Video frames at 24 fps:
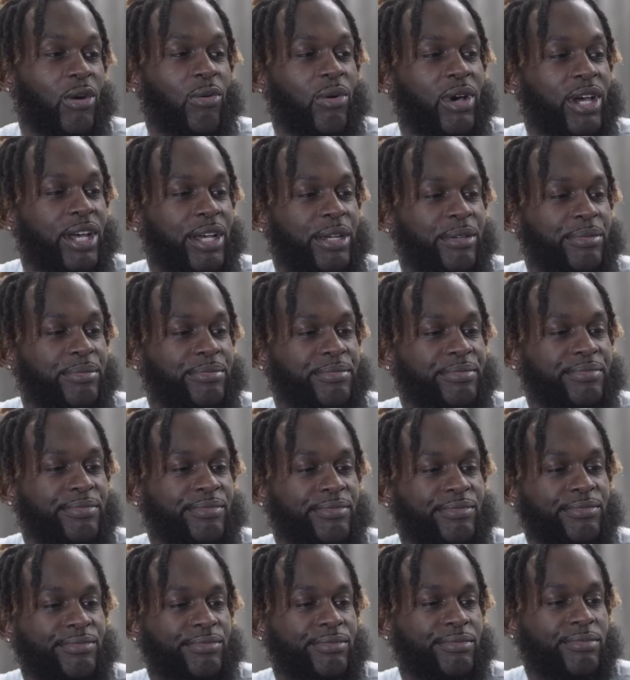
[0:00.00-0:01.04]
know what?
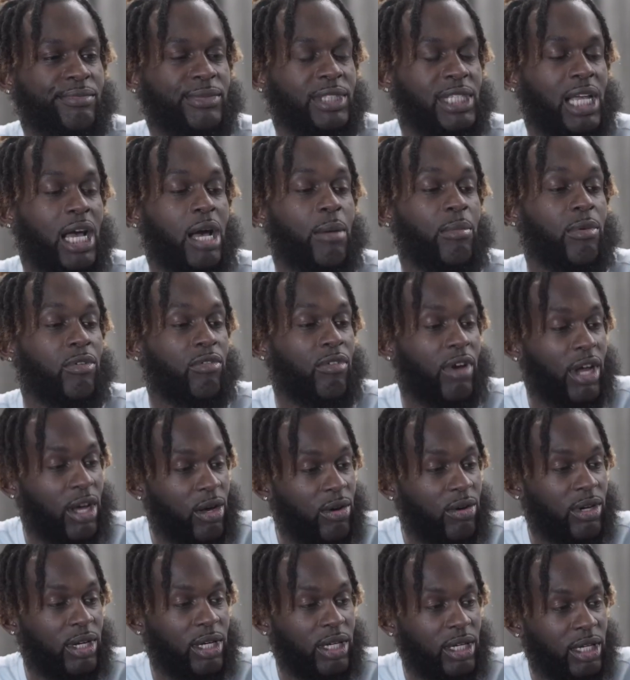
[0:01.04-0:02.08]
I'm
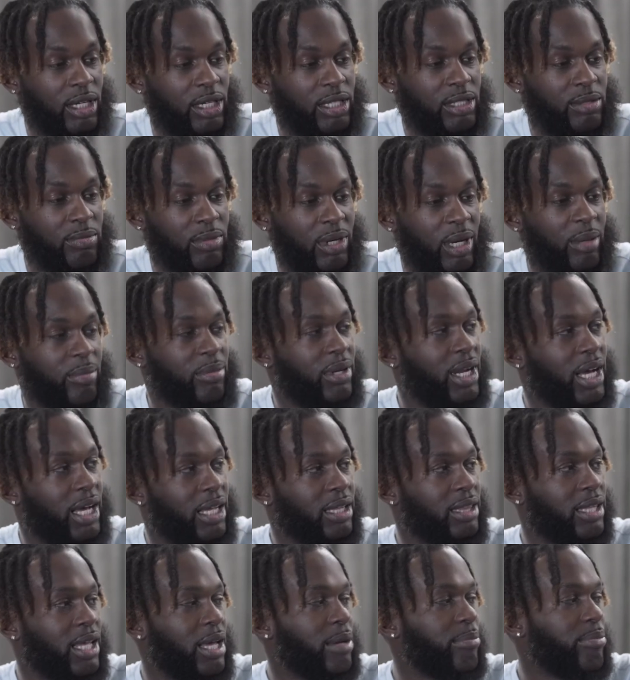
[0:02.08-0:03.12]
around guns, but I'm
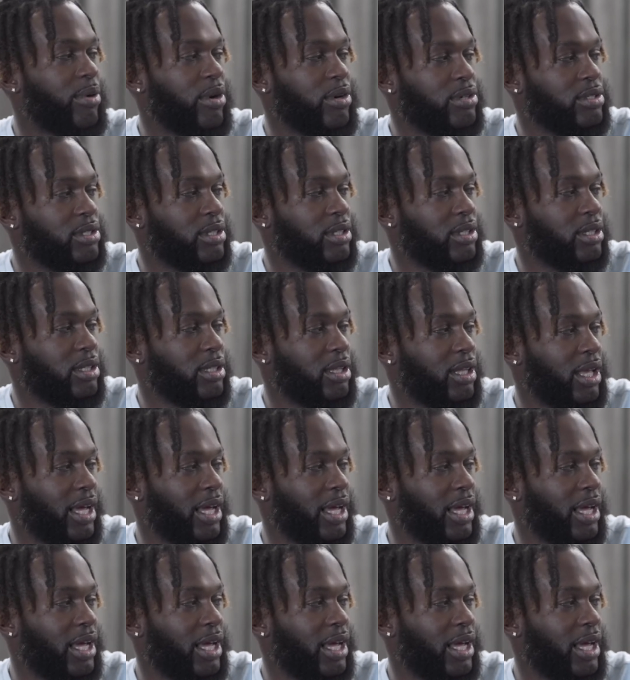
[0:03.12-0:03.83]
not that person.